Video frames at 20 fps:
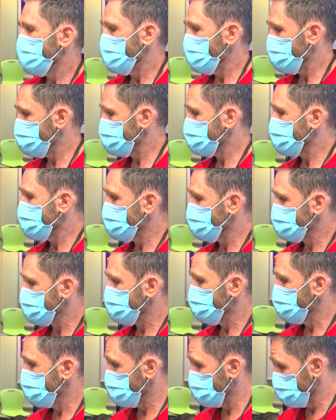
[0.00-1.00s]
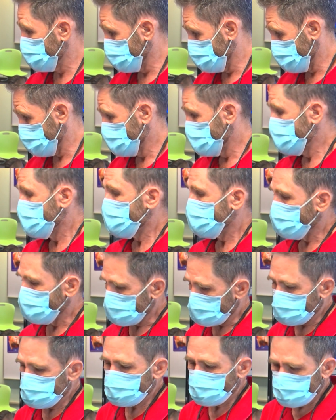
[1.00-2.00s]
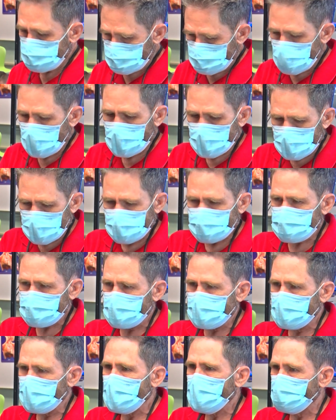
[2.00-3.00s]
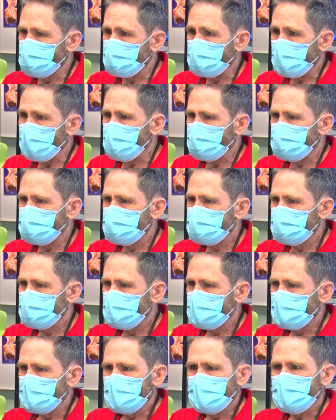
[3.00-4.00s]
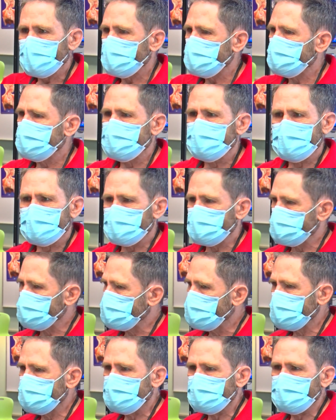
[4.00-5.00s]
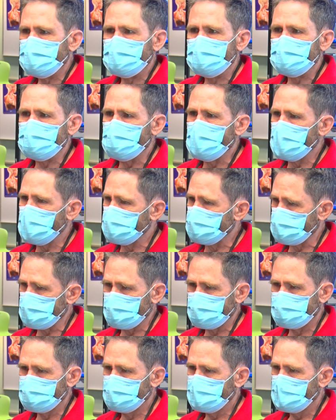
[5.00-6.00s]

I have kids coming in here with pennies in an envelope. These kids are just amazing.